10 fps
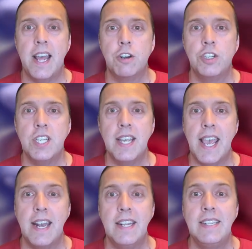energy
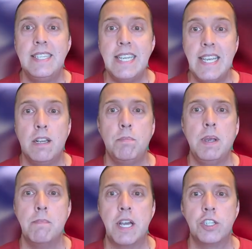can indeed
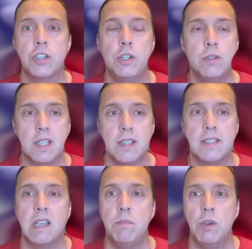be measured using the
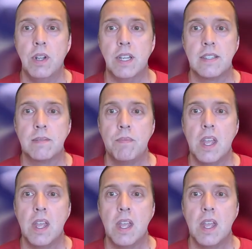same units.